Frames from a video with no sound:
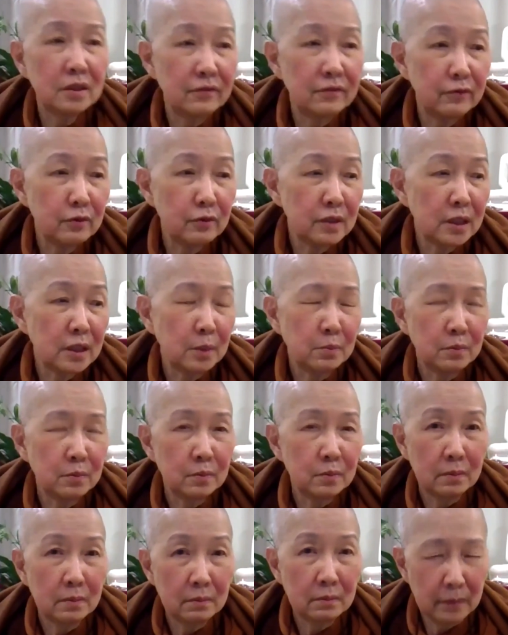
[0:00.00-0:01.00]
give you
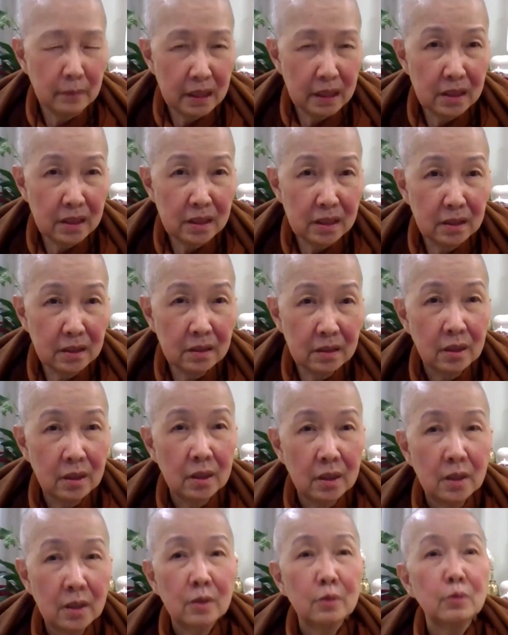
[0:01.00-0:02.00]
some medicine
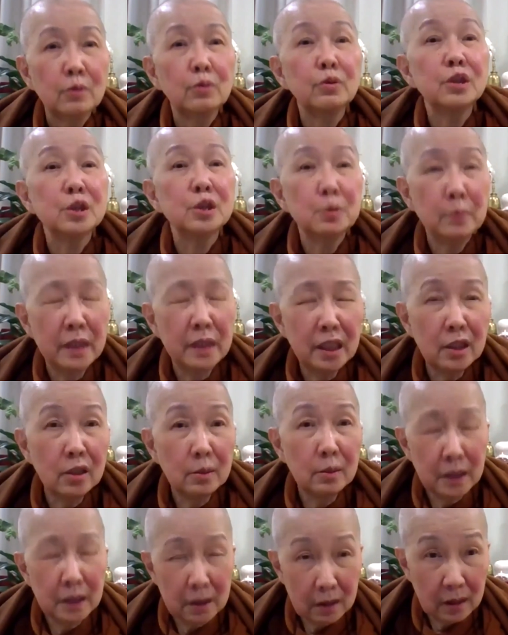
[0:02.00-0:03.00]
which may or
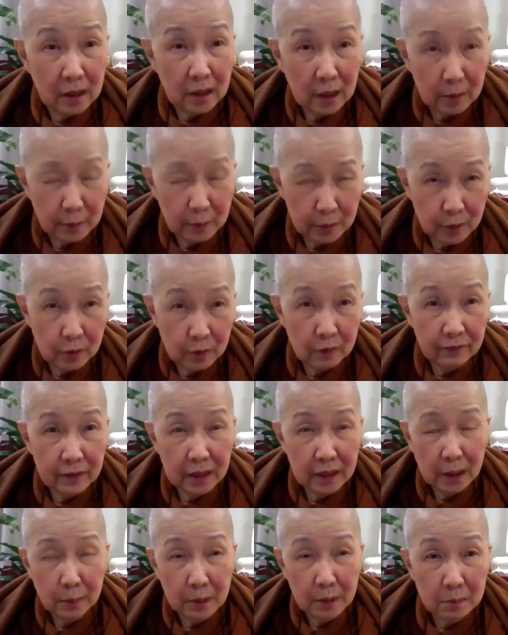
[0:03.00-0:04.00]
may not help you to
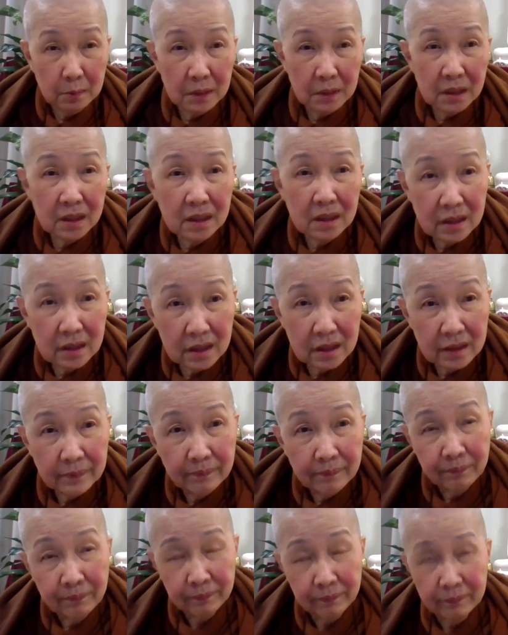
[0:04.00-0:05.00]
overcome immediately.
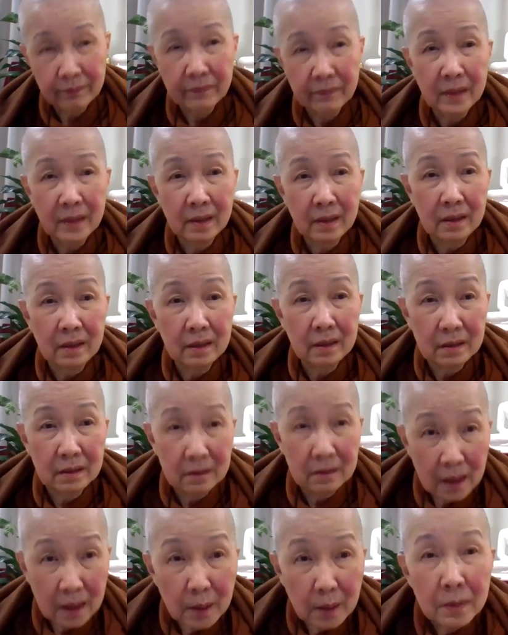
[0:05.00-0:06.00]

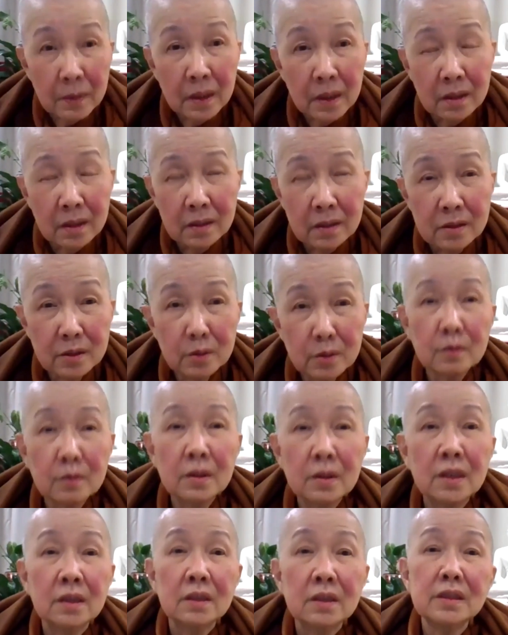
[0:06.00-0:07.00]
Yeah. So
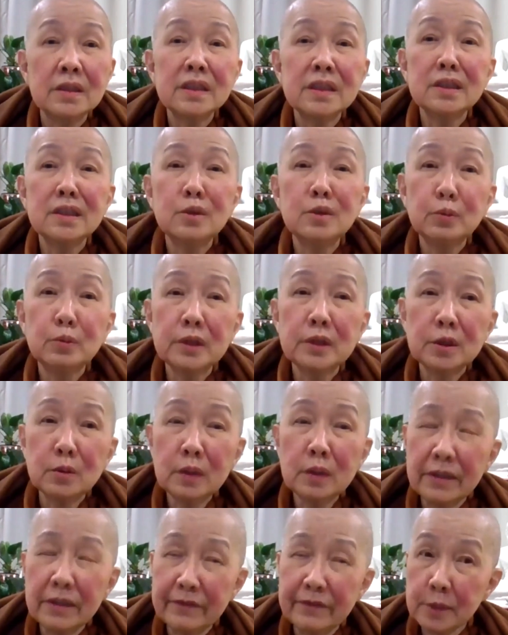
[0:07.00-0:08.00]
you see, we
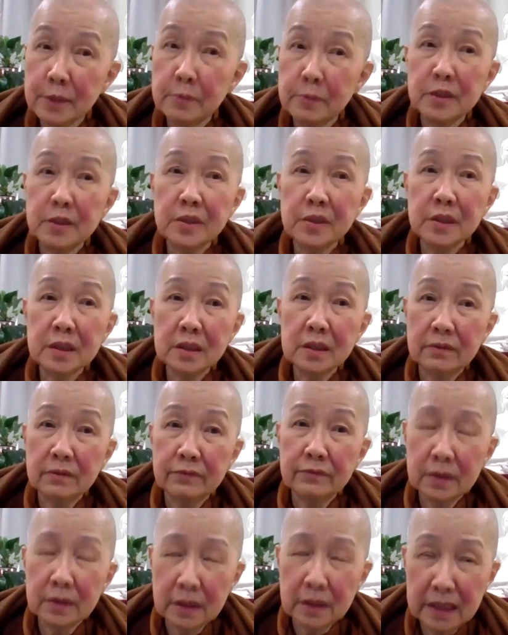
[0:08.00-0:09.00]
do have experiences
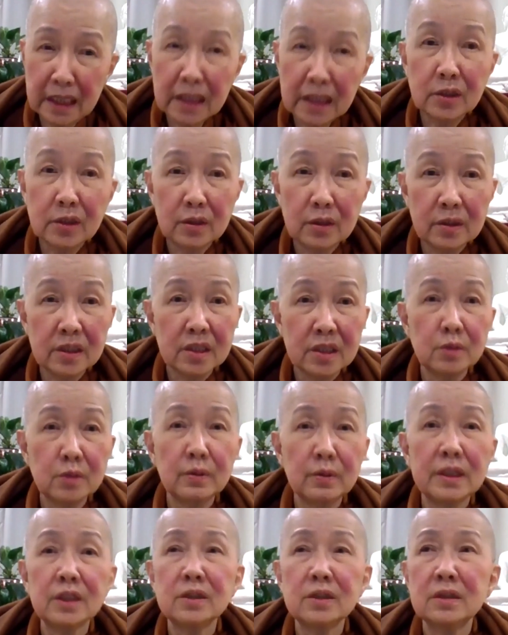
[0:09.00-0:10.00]
of young doctors who
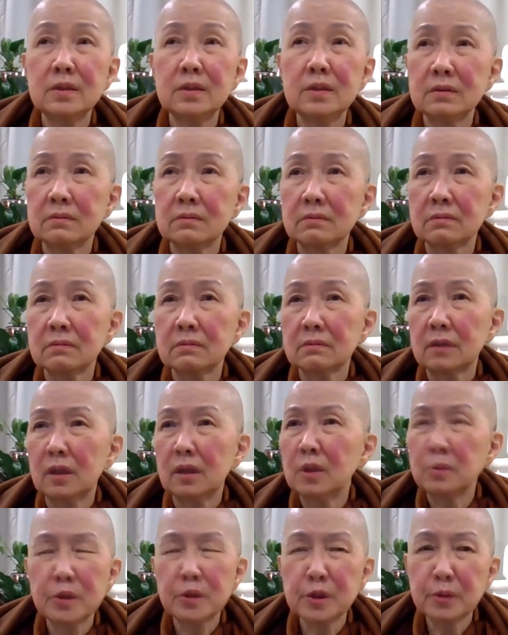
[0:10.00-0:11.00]
actually
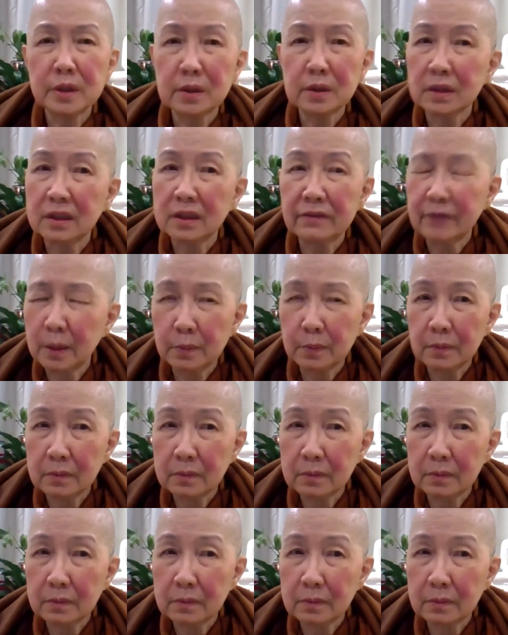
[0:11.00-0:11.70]
almost want to give up